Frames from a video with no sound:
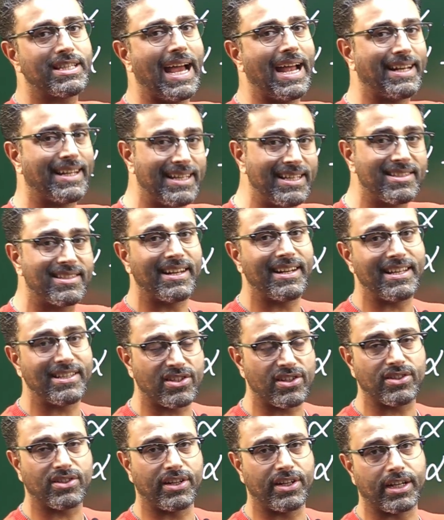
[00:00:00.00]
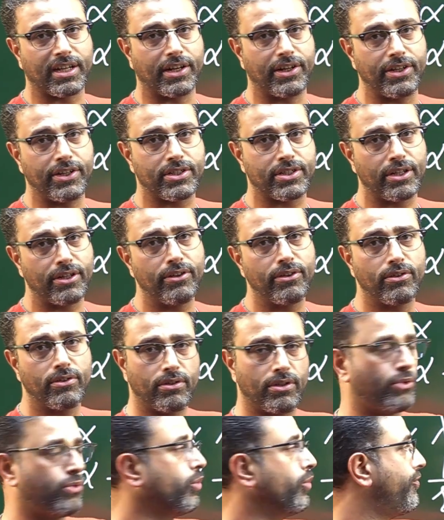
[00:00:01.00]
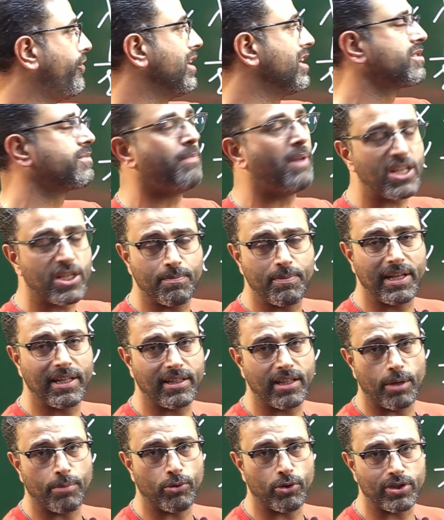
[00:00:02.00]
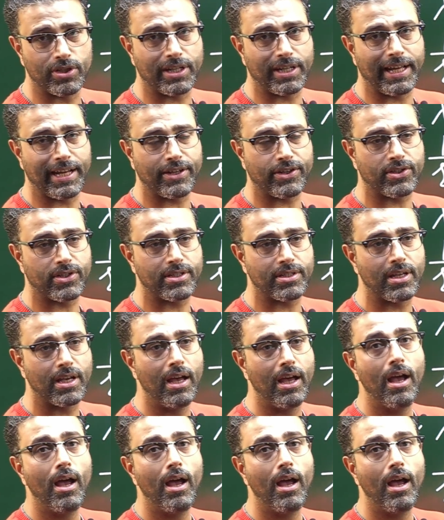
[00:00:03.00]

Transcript: That is the necessary condition. The two fields must be in the opposite directions